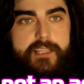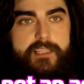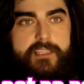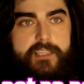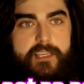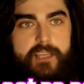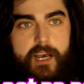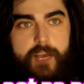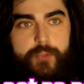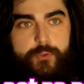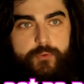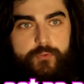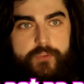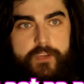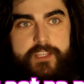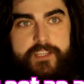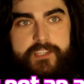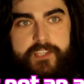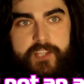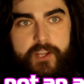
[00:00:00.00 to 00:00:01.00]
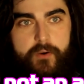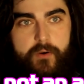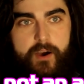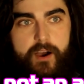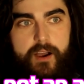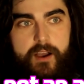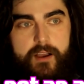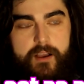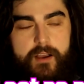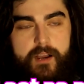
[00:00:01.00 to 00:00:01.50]
from the Volga,
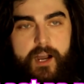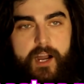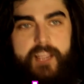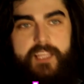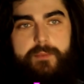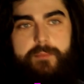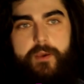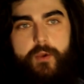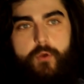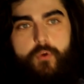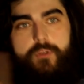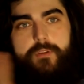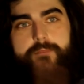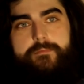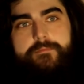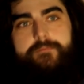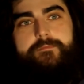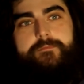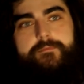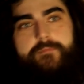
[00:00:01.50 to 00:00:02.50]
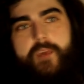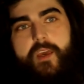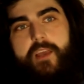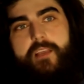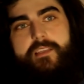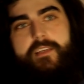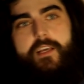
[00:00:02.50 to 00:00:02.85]
Tom Hanson.